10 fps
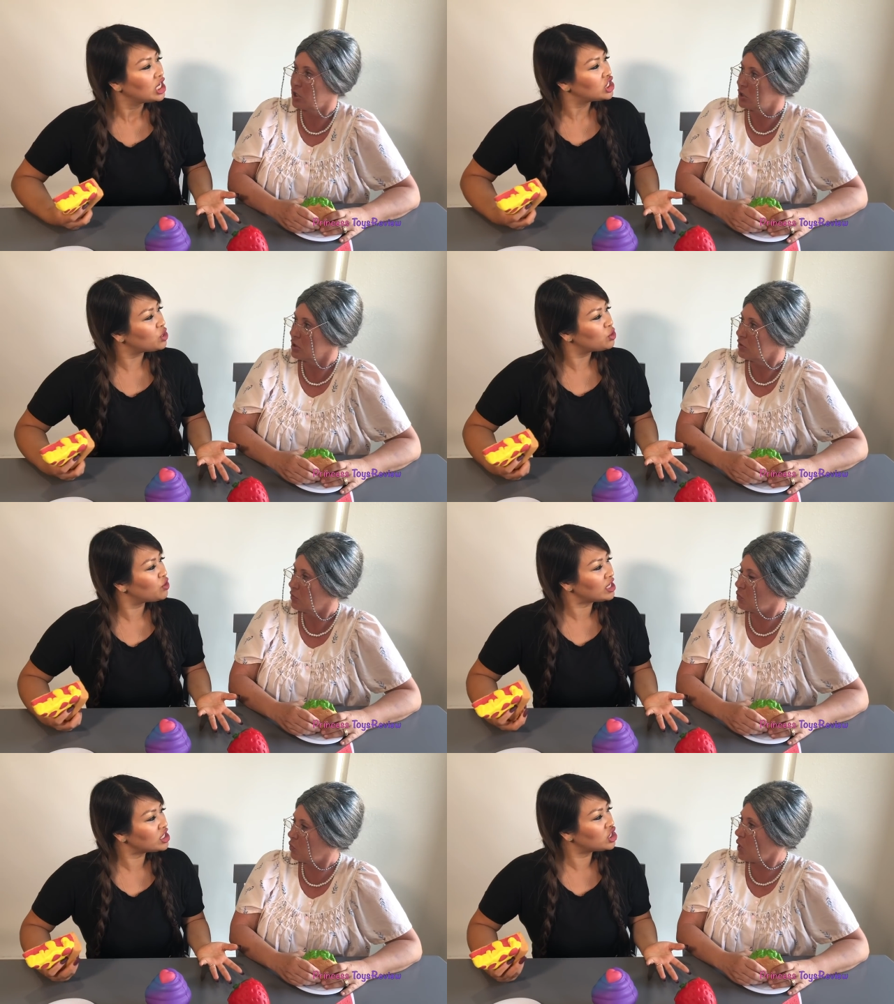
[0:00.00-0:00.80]
Speaker 1: She
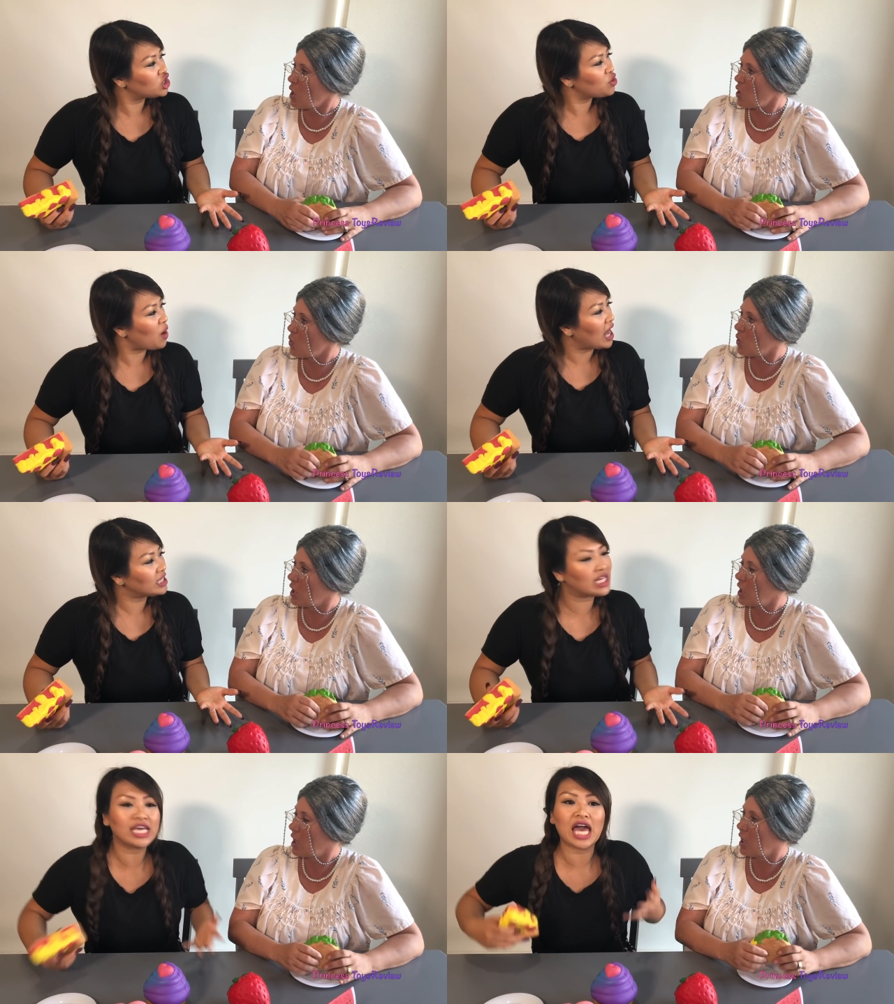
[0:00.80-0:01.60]
dresses you
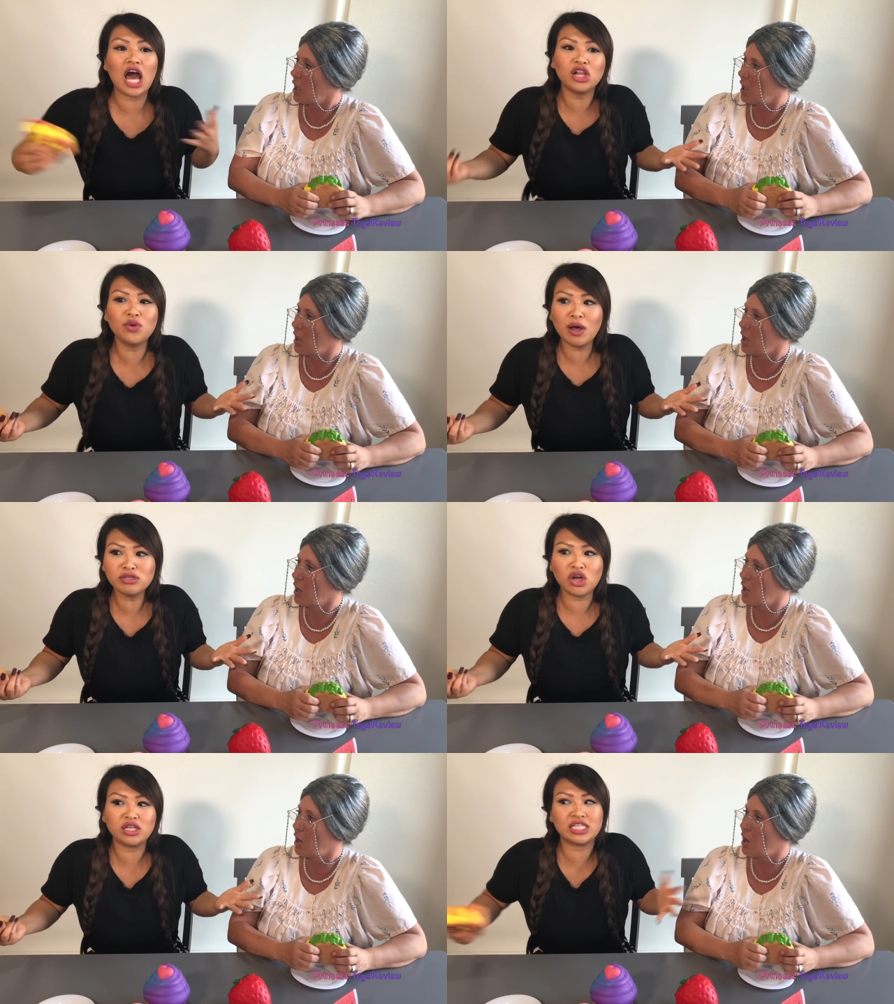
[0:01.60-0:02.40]
as like
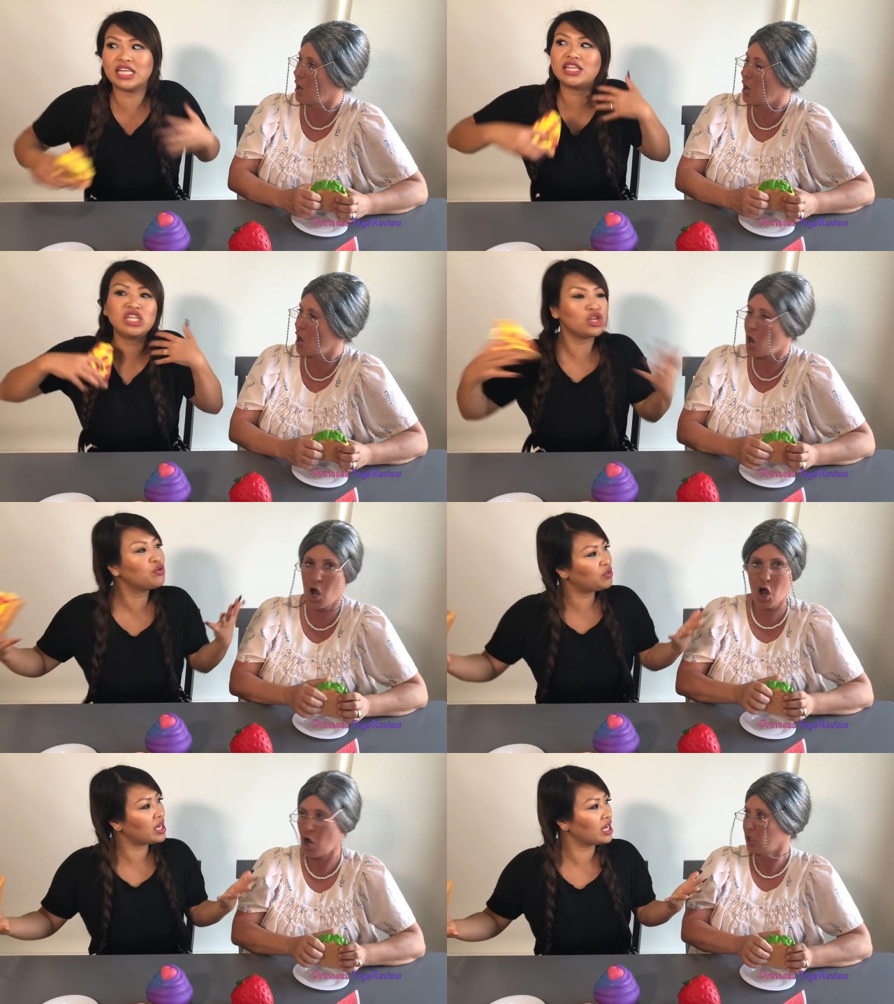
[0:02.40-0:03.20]
LOL dolls. That's like the
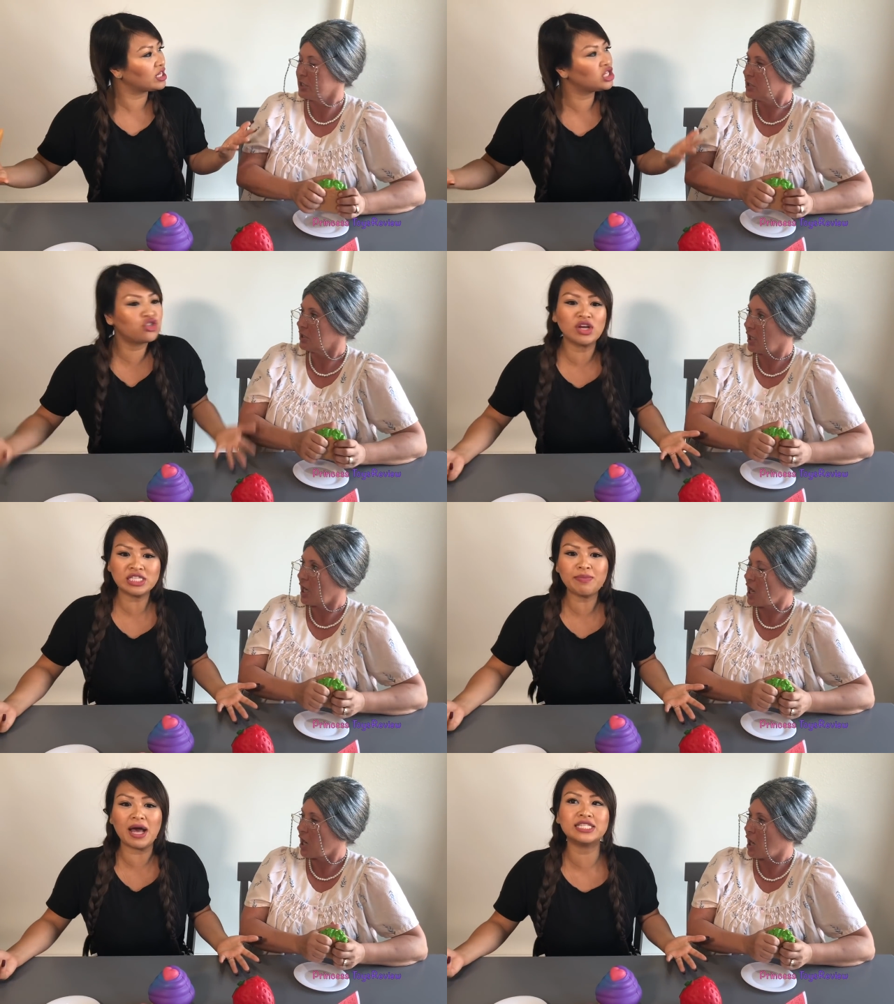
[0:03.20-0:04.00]
new thing to
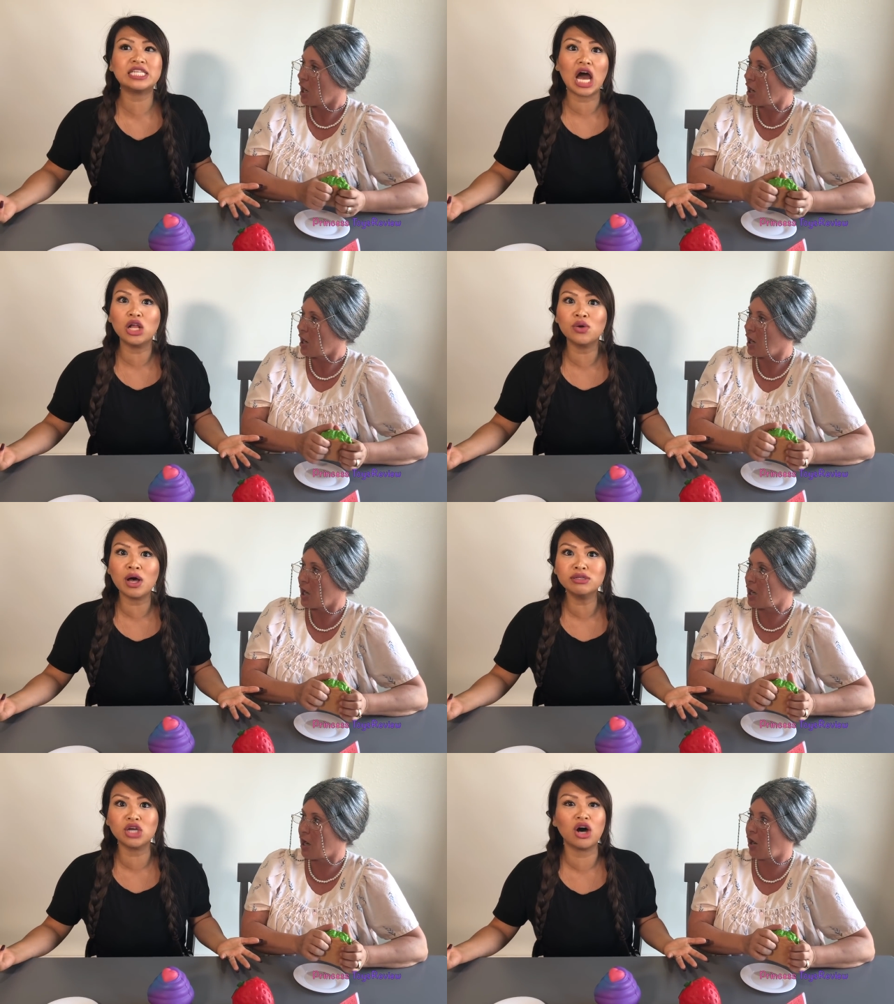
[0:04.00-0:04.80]
dress up as an
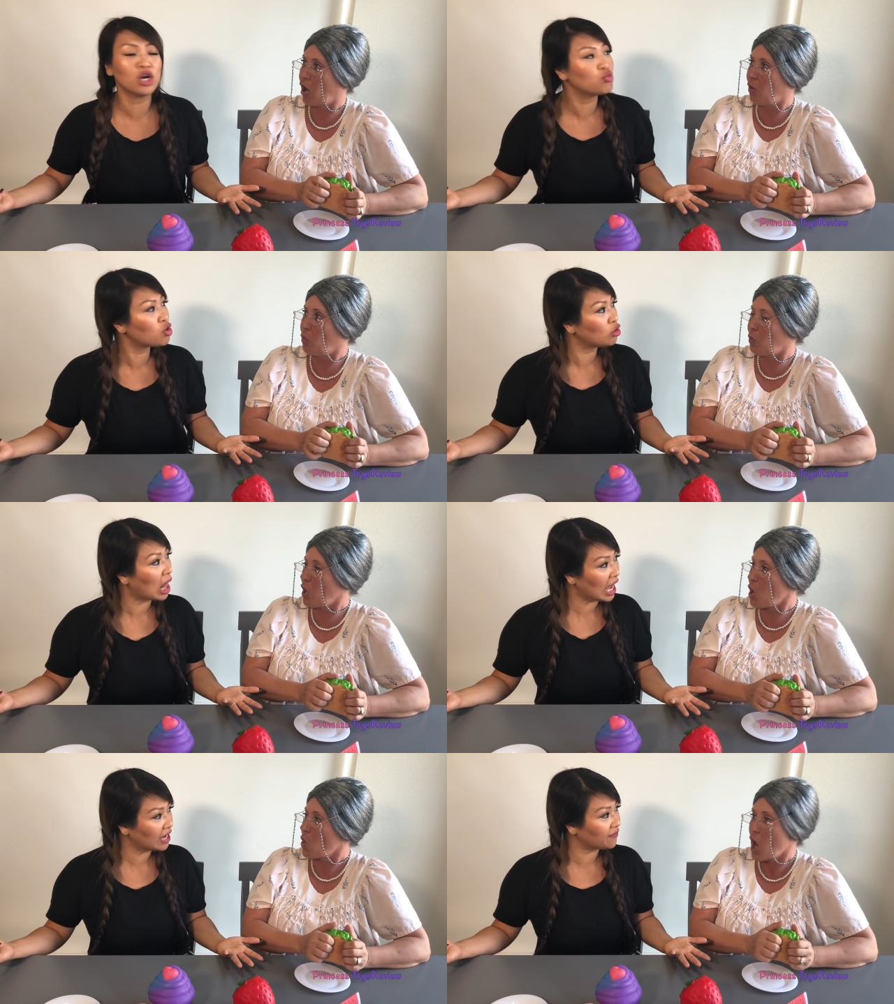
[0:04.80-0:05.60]
LOL doll in real
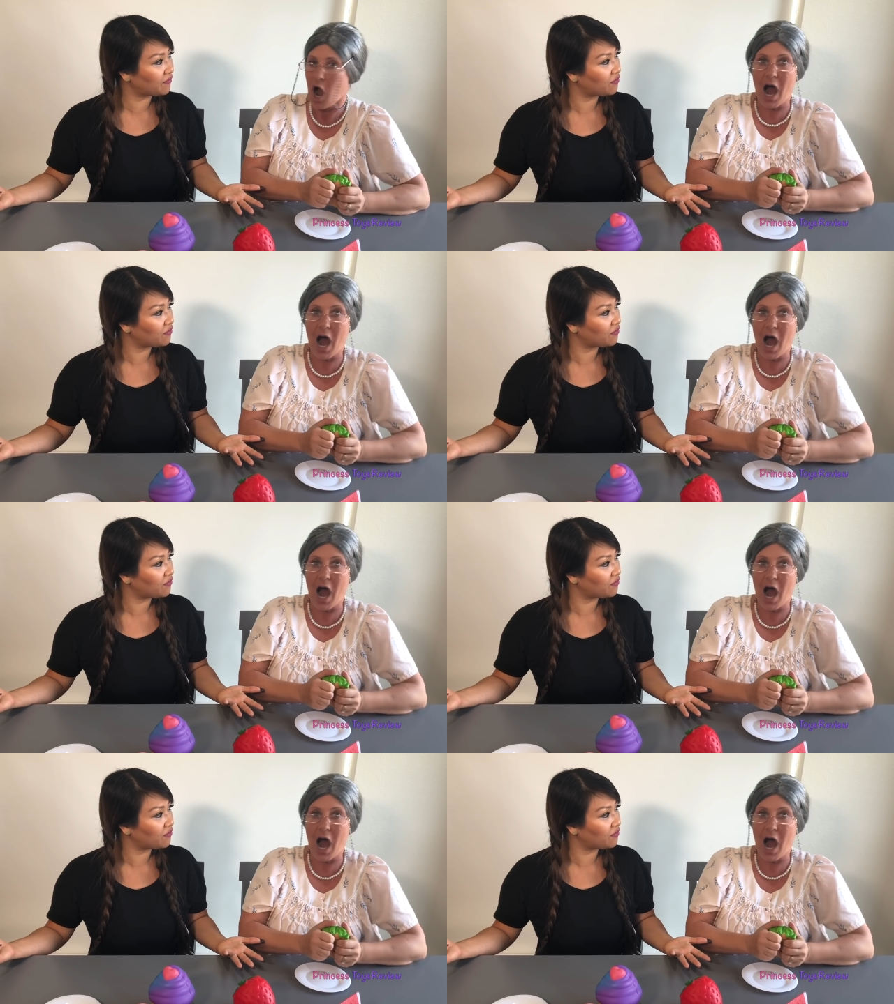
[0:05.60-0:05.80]
life.